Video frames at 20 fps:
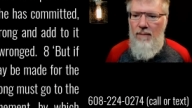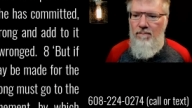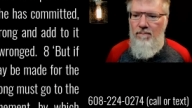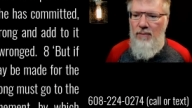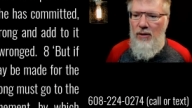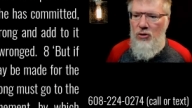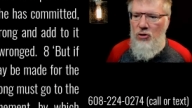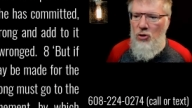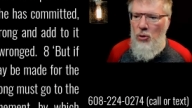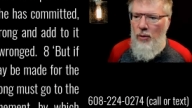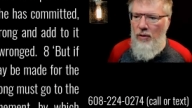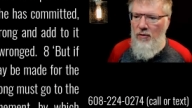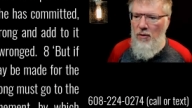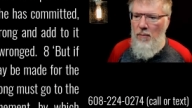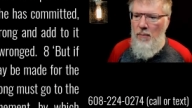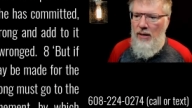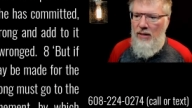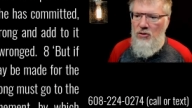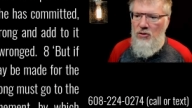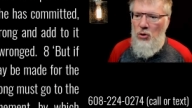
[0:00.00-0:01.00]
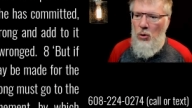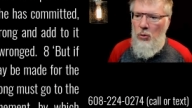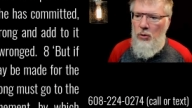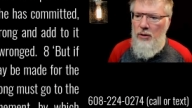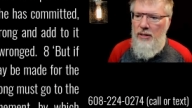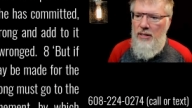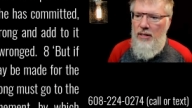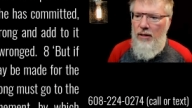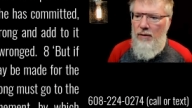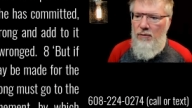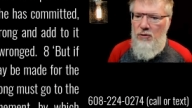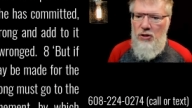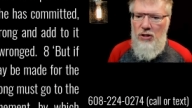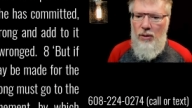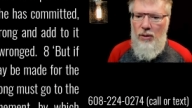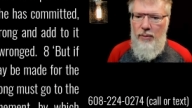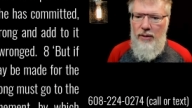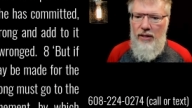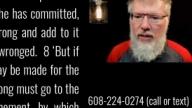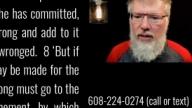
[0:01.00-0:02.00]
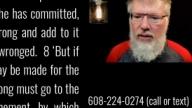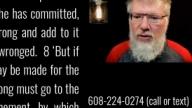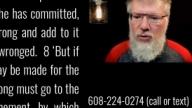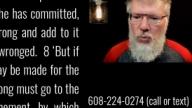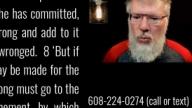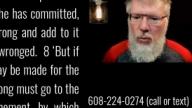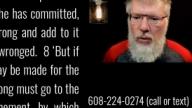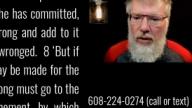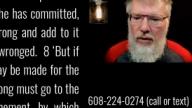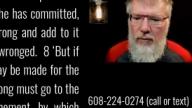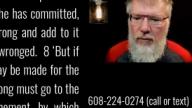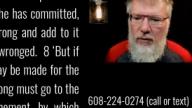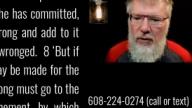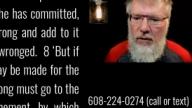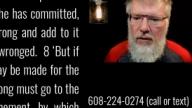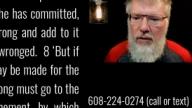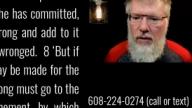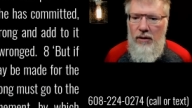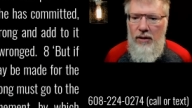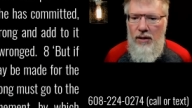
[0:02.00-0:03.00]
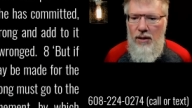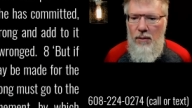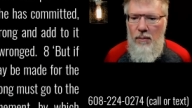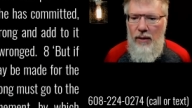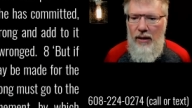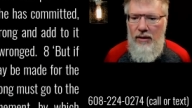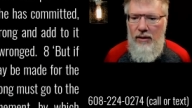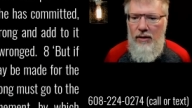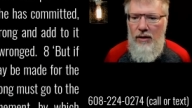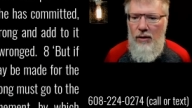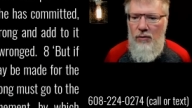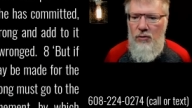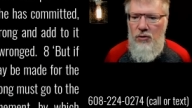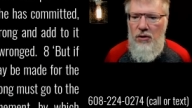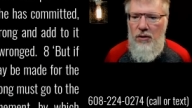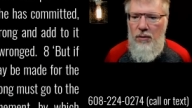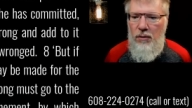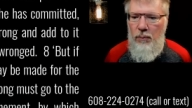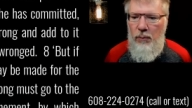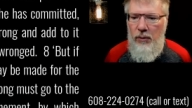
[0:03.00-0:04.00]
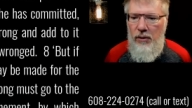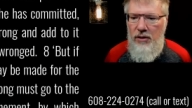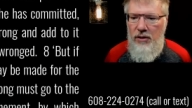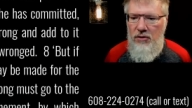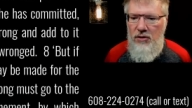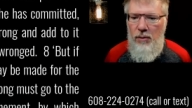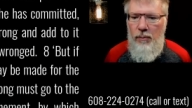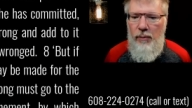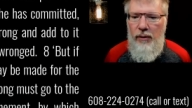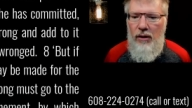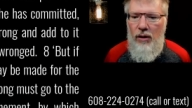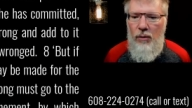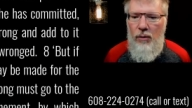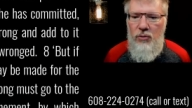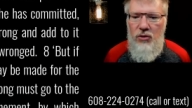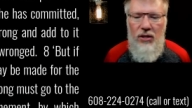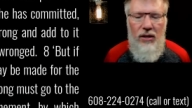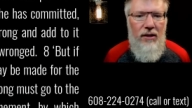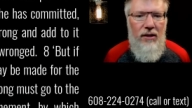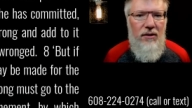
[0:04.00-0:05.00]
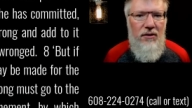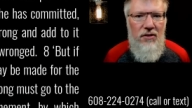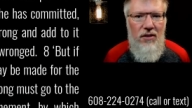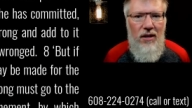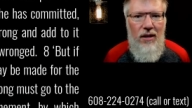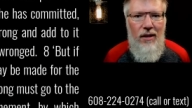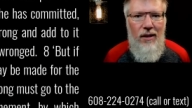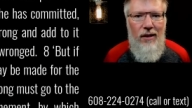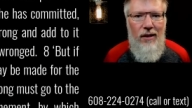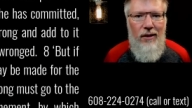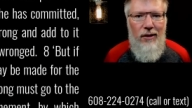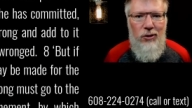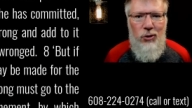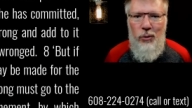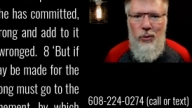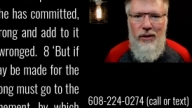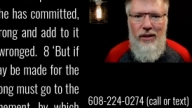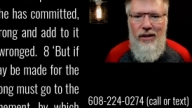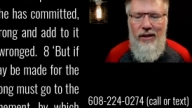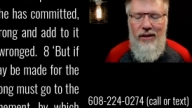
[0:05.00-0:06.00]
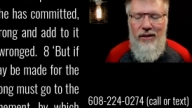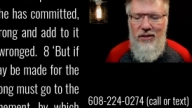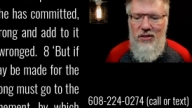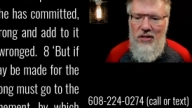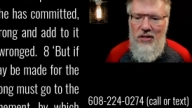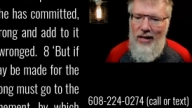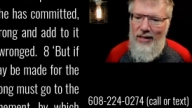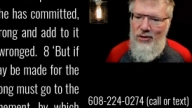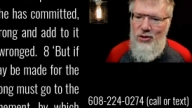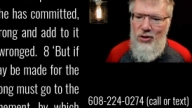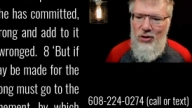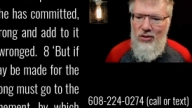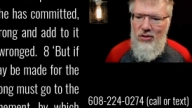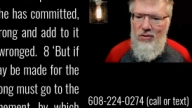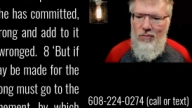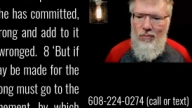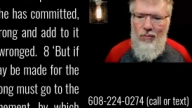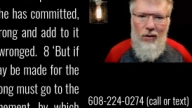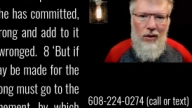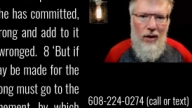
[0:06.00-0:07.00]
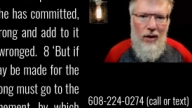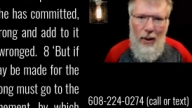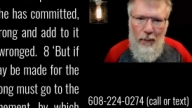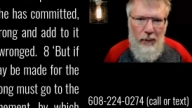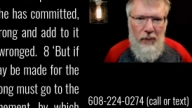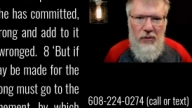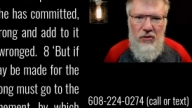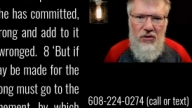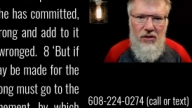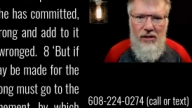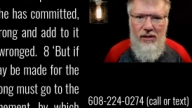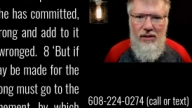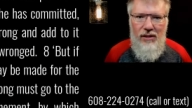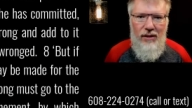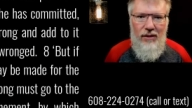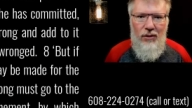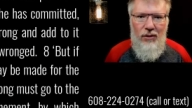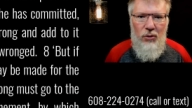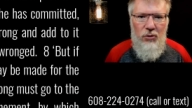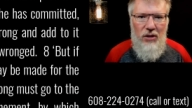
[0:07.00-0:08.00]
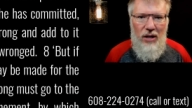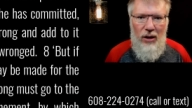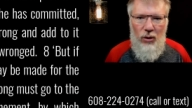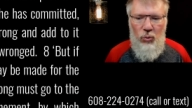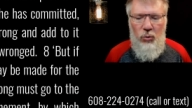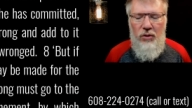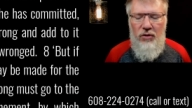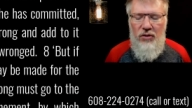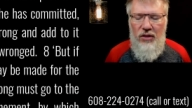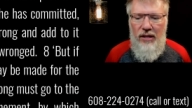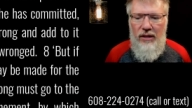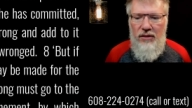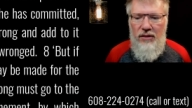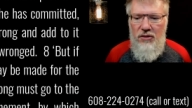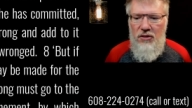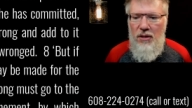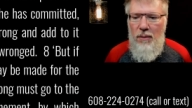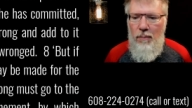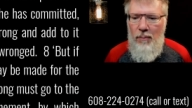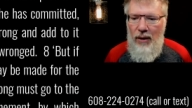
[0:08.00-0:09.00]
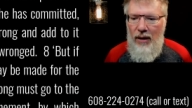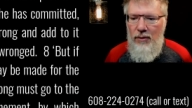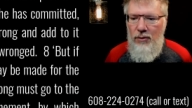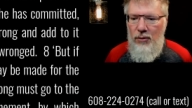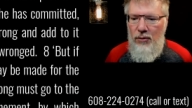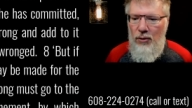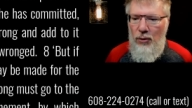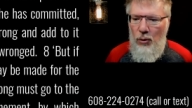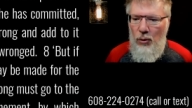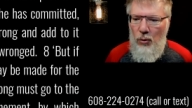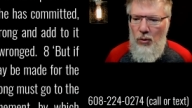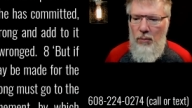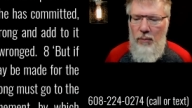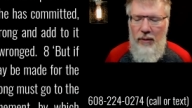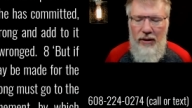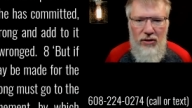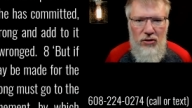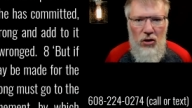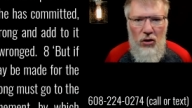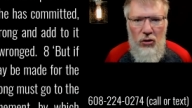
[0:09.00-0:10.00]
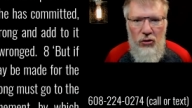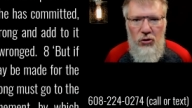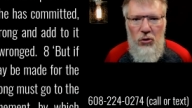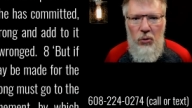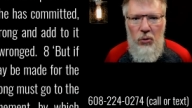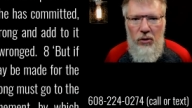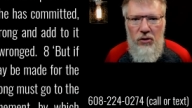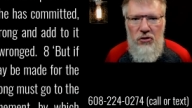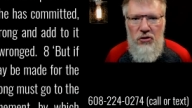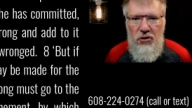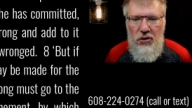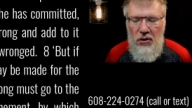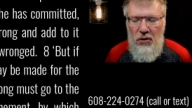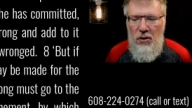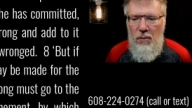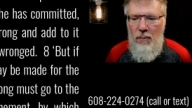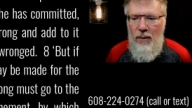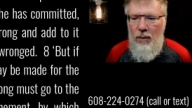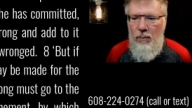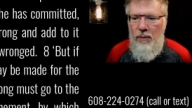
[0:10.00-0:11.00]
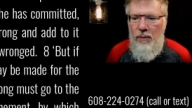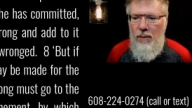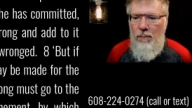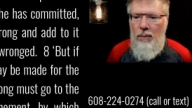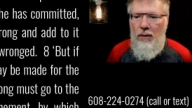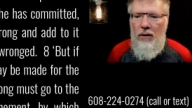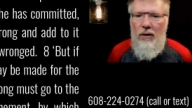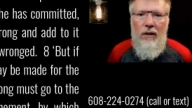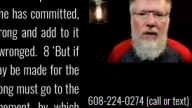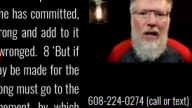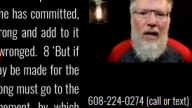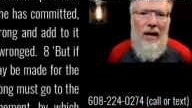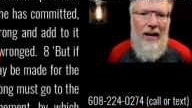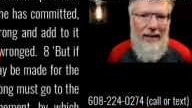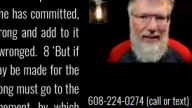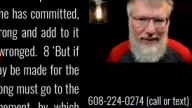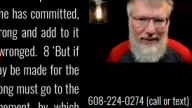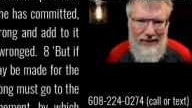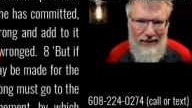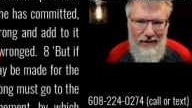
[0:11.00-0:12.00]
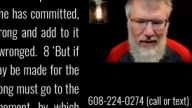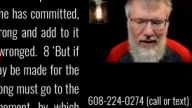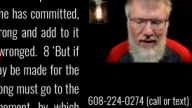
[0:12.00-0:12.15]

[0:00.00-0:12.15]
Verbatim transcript: So every man's holy gift shall be his. Whatever any man gives to the priest, it becomes his. So again, it's not just the leprosy and those outward things that bothered the Lord, but he's also concerned about people lying